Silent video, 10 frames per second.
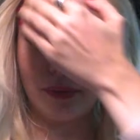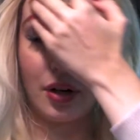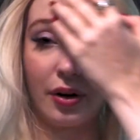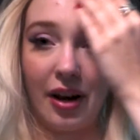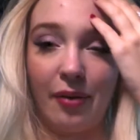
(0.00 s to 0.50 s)

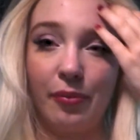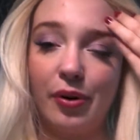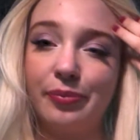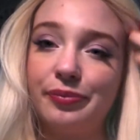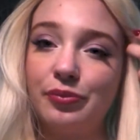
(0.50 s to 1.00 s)
Okay,
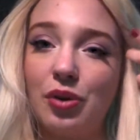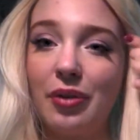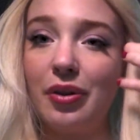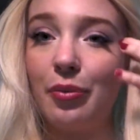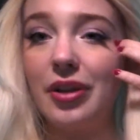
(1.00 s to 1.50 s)
well,
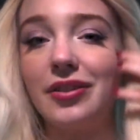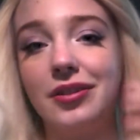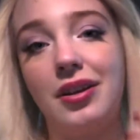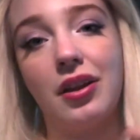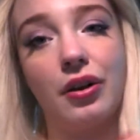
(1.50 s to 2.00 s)
it was
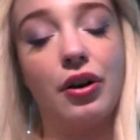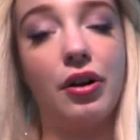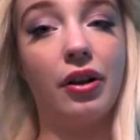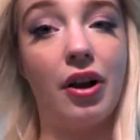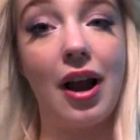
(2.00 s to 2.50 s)
together
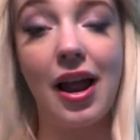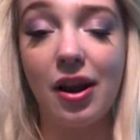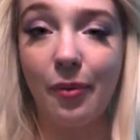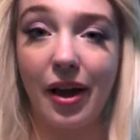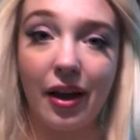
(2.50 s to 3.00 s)
earlier.
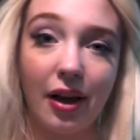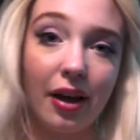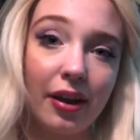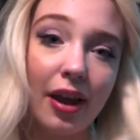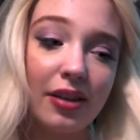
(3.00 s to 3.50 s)
Anyway,
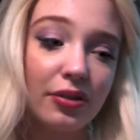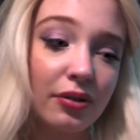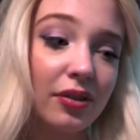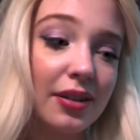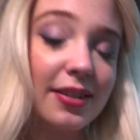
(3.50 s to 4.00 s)
yeah, so
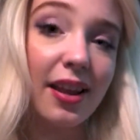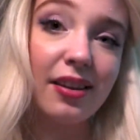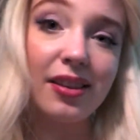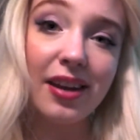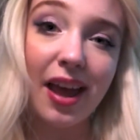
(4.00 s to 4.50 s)
it's the end of
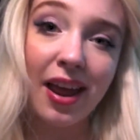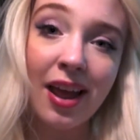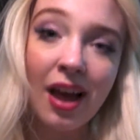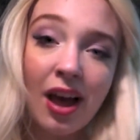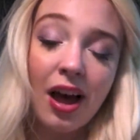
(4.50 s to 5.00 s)
the day.
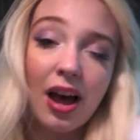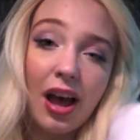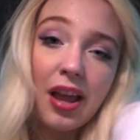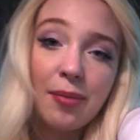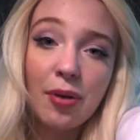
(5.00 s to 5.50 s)
I
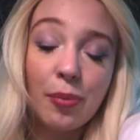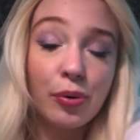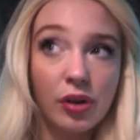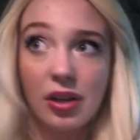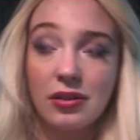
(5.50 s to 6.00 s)
am
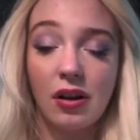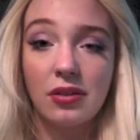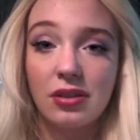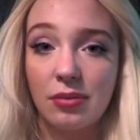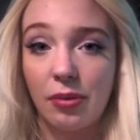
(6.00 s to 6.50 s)
pretty
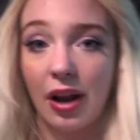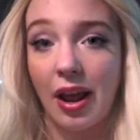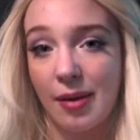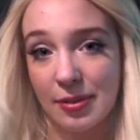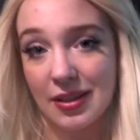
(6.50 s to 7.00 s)
exhausted, but I
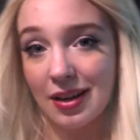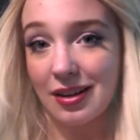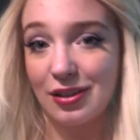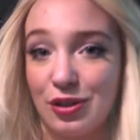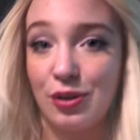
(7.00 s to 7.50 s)
am
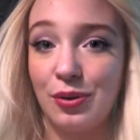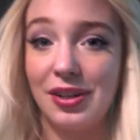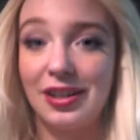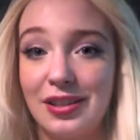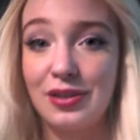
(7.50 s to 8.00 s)
excited to
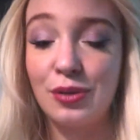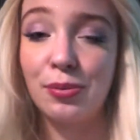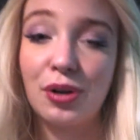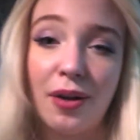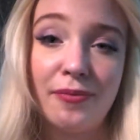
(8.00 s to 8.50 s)
get super
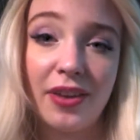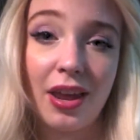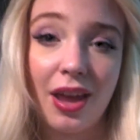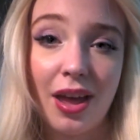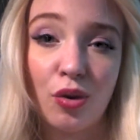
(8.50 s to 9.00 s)
comfy
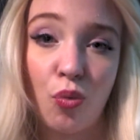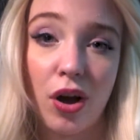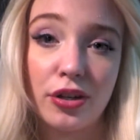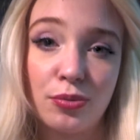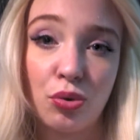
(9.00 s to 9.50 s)
and
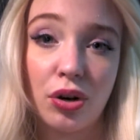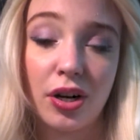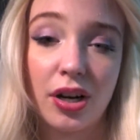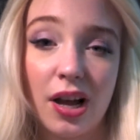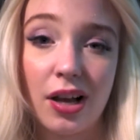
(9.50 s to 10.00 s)
watch
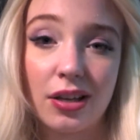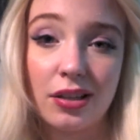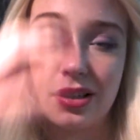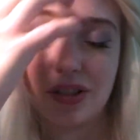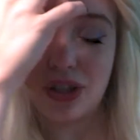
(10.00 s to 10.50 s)
more
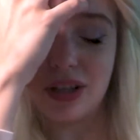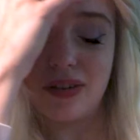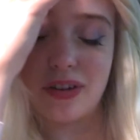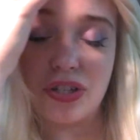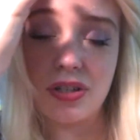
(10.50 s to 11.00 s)
Chilling
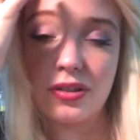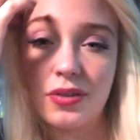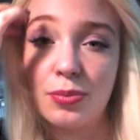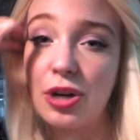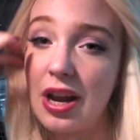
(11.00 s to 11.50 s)
Adventures of
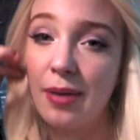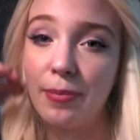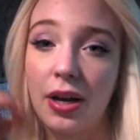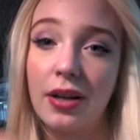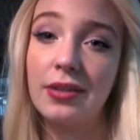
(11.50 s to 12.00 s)
Sabrina,
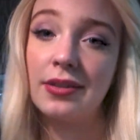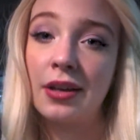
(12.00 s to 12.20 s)
because